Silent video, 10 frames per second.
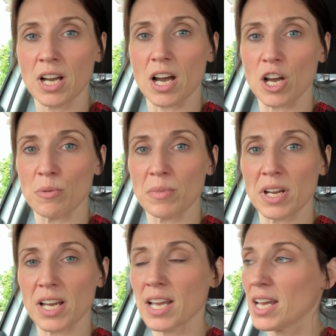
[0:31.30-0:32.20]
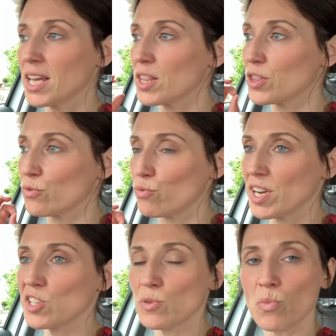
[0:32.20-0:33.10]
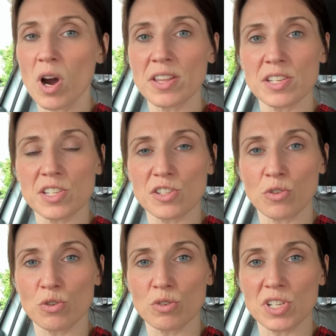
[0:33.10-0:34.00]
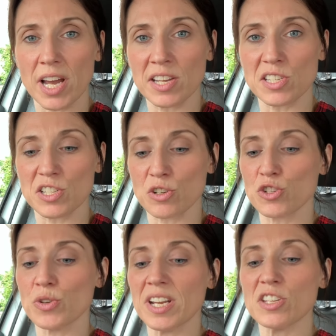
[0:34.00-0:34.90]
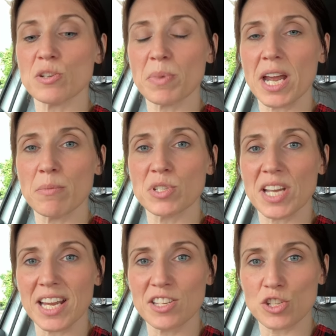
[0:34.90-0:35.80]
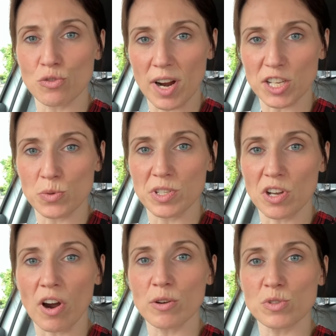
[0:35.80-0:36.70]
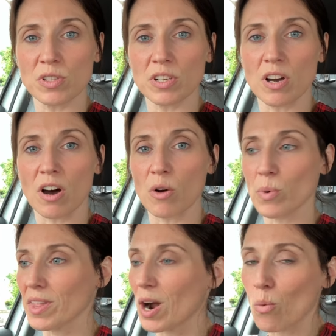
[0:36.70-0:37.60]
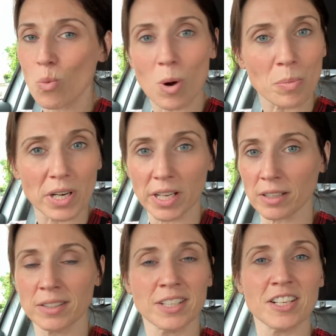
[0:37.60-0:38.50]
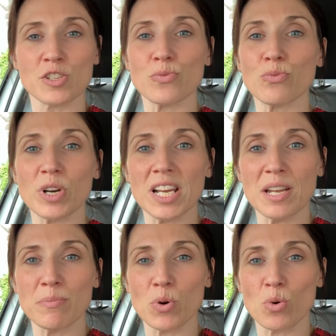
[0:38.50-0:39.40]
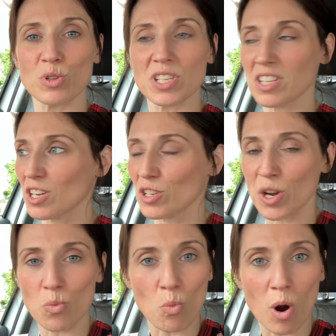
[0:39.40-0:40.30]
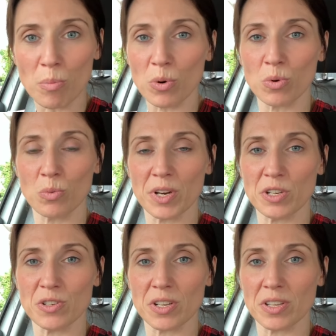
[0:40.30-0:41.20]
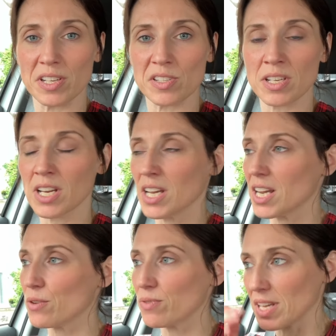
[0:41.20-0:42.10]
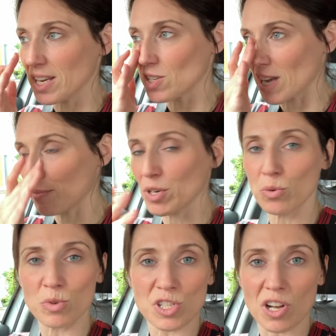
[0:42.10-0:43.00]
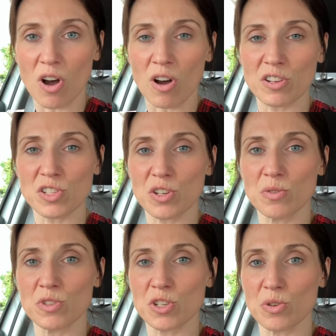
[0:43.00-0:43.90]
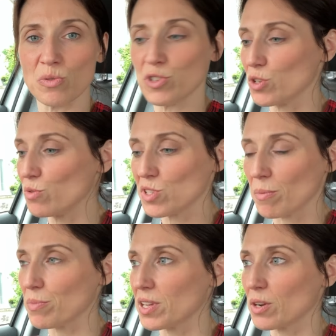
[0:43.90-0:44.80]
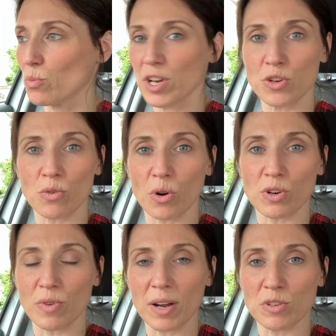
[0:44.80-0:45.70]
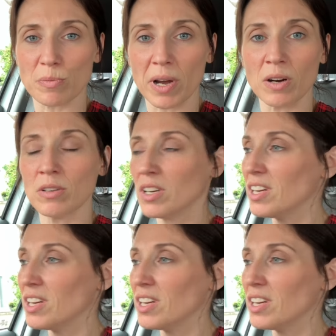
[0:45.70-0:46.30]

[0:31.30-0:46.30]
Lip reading: The reason why this is on your test is because you need to be able to interact with dials on the car without wobbling. It's really important that you don't wobble when you do this. If the examiner was to ask you to do something when you're on a roundabout,